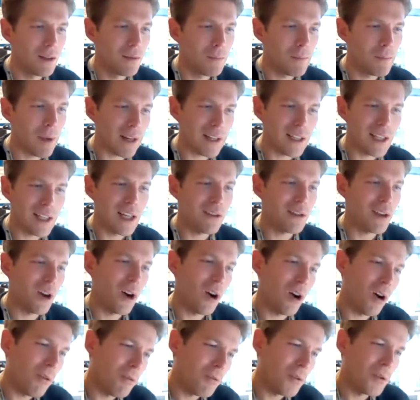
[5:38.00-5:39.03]
bacteria
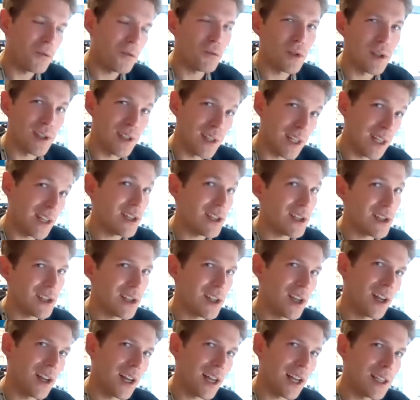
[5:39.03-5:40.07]
often resist
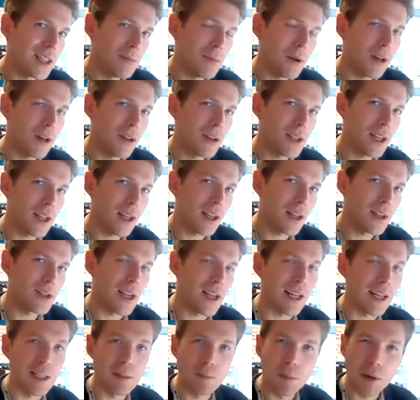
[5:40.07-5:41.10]
certain antibiotics.
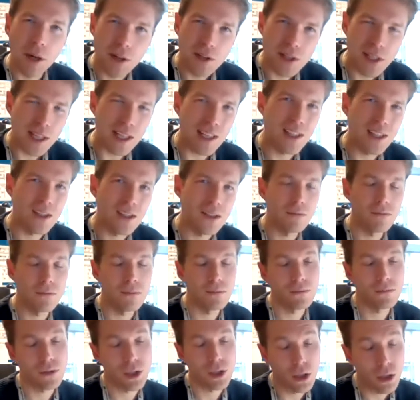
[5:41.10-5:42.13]
Antibiotics,
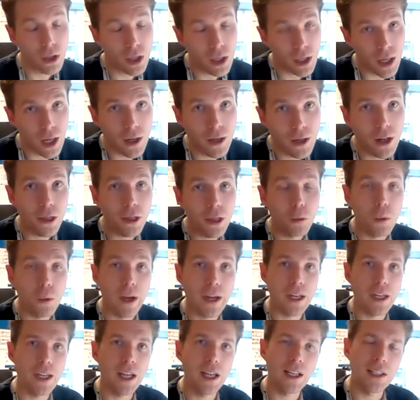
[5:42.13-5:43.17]
to look at it another
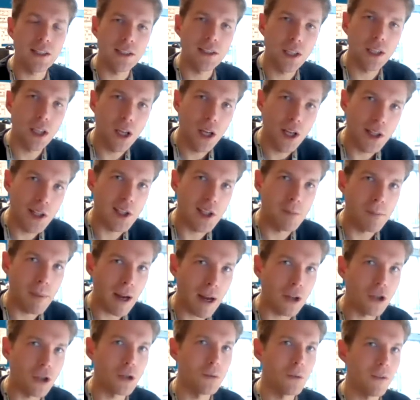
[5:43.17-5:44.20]
way, exert a
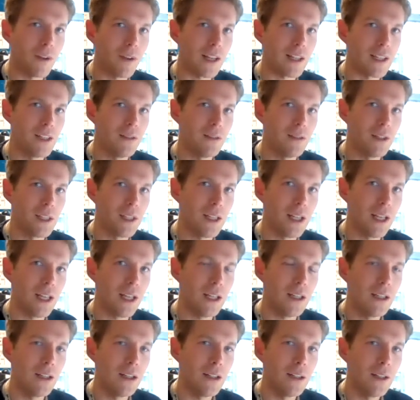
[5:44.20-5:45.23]
spectrum of
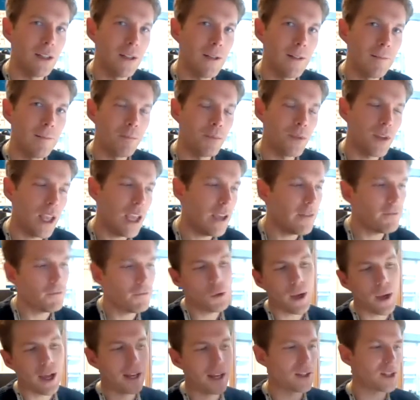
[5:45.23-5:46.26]
activity. If
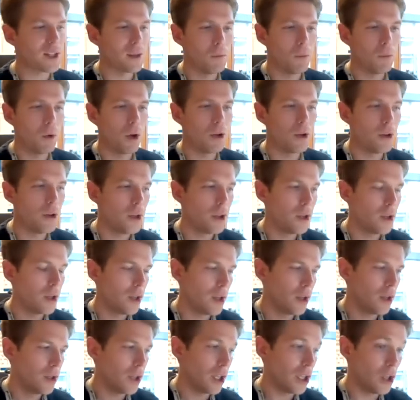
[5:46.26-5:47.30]
you had someone
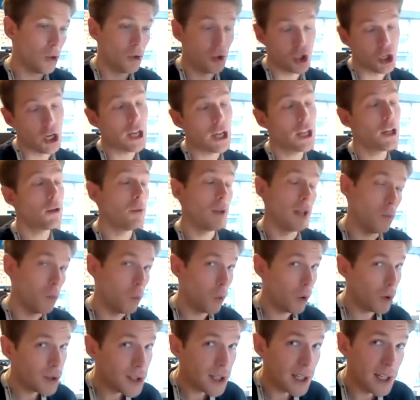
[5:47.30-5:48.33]
that you genuinely
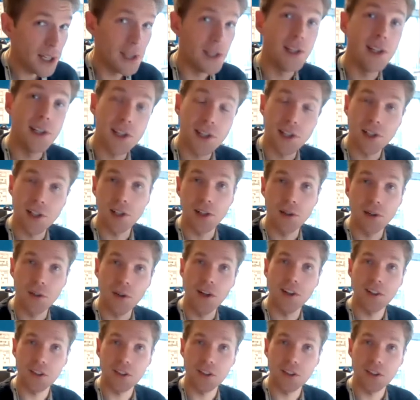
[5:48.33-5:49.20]
wanted to